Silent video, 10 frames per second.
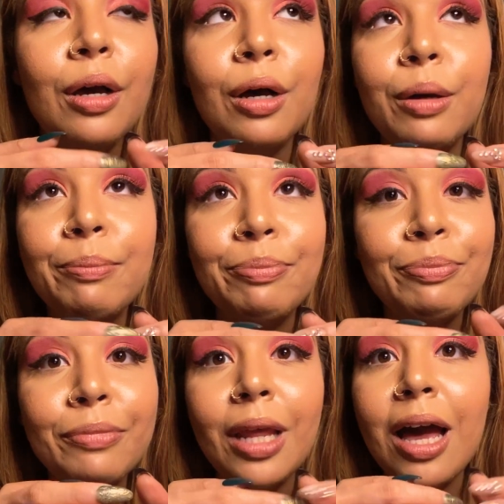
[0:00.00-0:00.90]
Um,
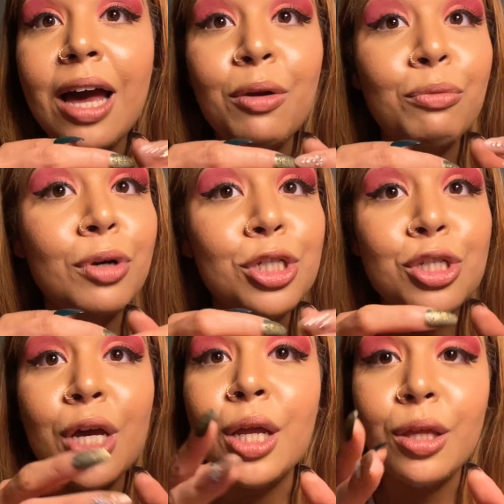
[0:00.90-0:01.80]
I don't rush
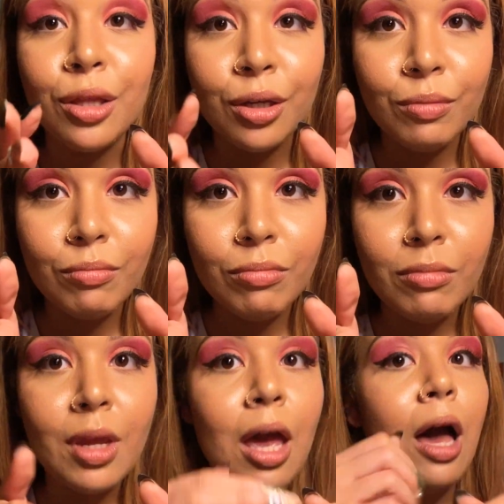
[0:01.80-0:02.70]
anything.
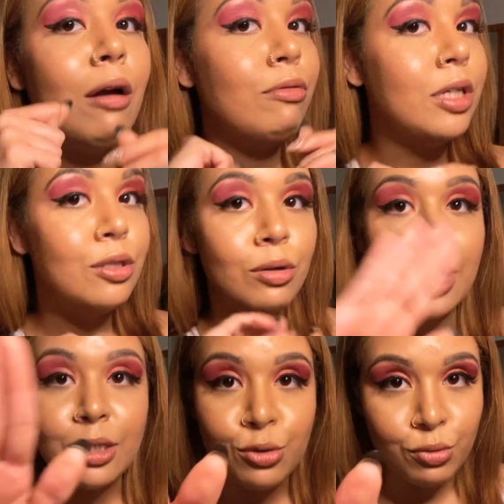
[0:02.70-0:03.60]
I really don't
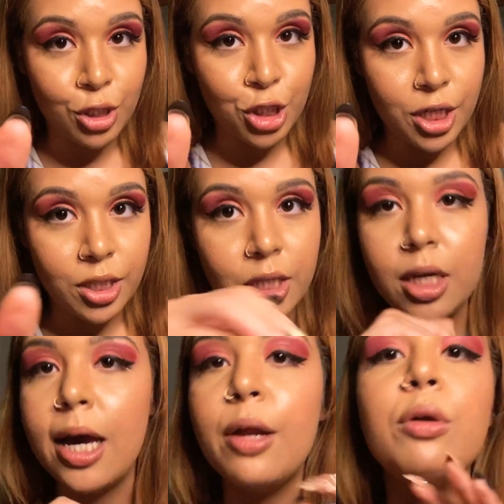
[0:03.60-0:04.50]
like to rush
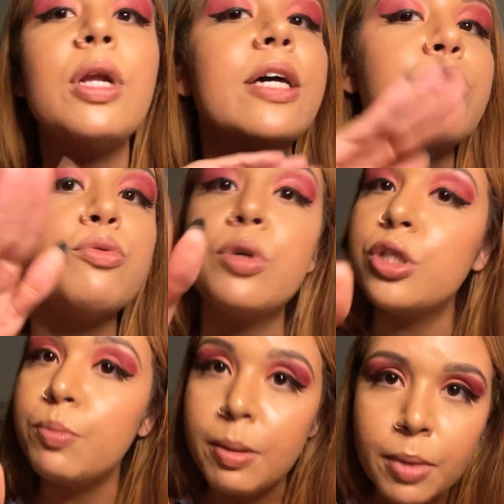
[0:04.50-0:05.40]
anything. I don't like to
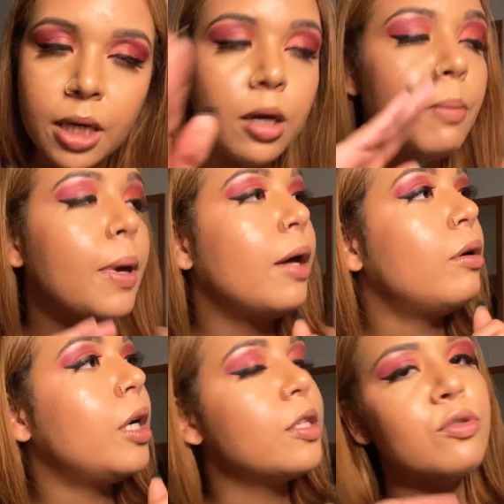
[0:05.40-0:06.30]
rush my makeup. I
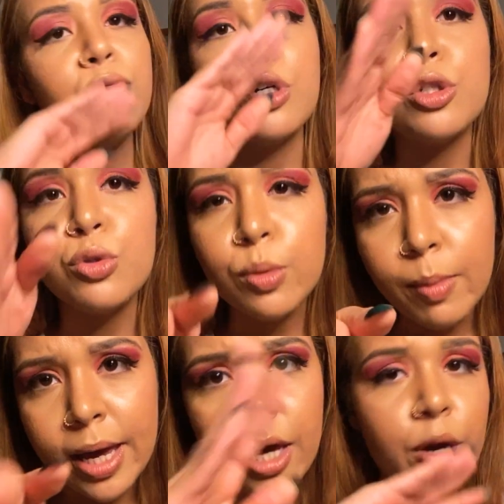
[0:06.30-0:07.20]
don't like to rush doing
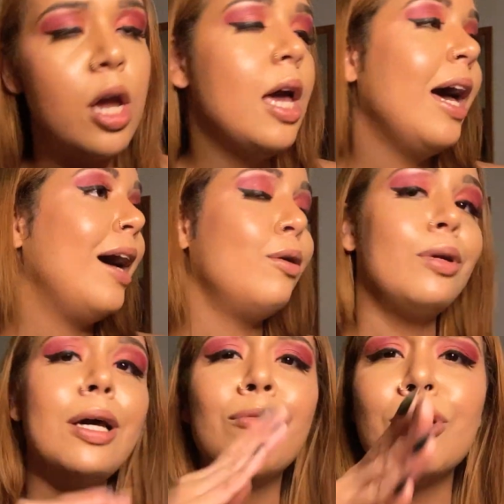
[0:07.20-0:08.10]
my hair. I
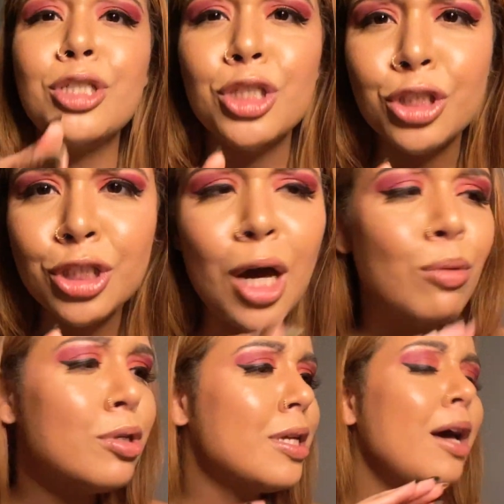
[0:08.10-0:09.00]
don't like rushing showers.